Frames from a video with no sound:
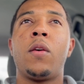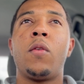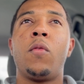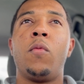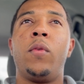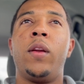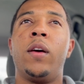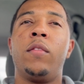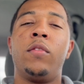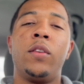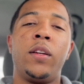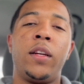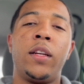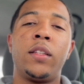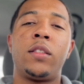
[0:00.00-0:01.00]
Whenever
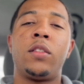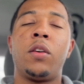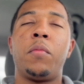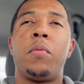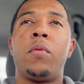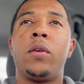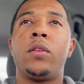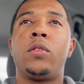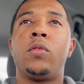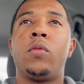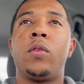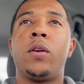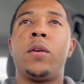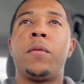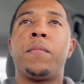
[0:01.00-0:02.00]
it gets to a point to
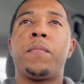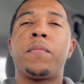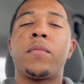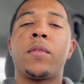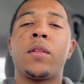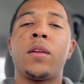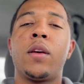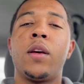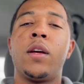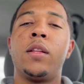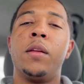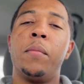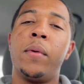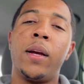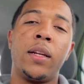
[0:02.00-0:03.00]
where the
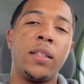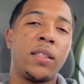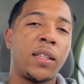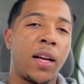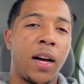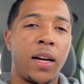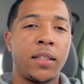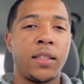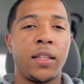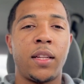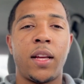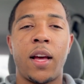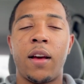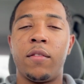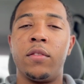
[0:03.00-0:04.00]
man is constantly
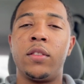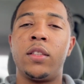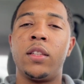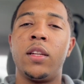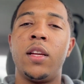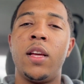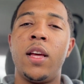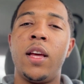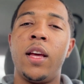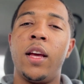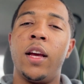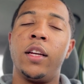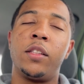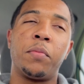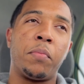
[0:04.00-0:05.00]
having to
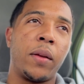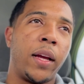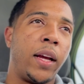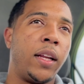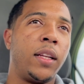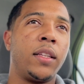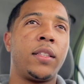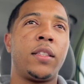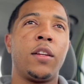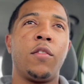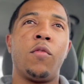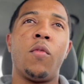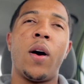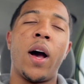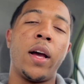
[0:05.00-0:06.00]
explain himself,
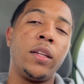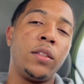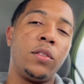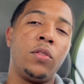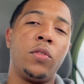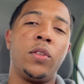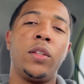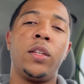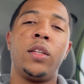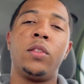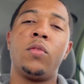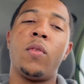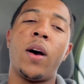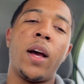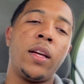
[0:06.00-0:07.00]
why he's doing
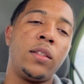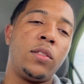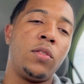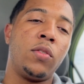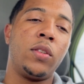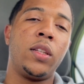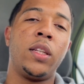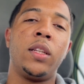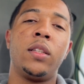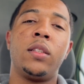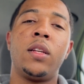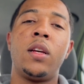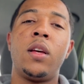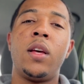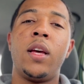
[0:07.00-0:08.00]
this,
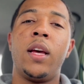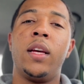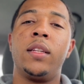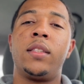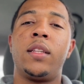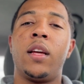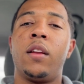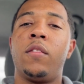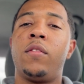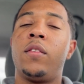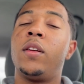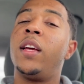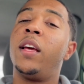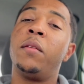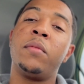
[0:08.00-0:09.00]
instead of
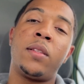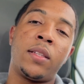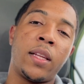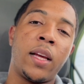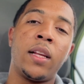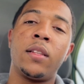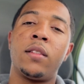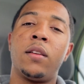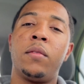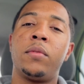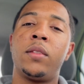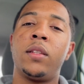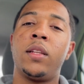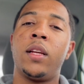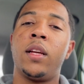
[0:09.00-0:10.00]
him saying
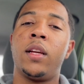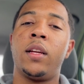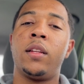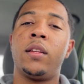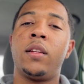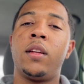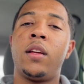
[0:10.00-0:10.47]
something and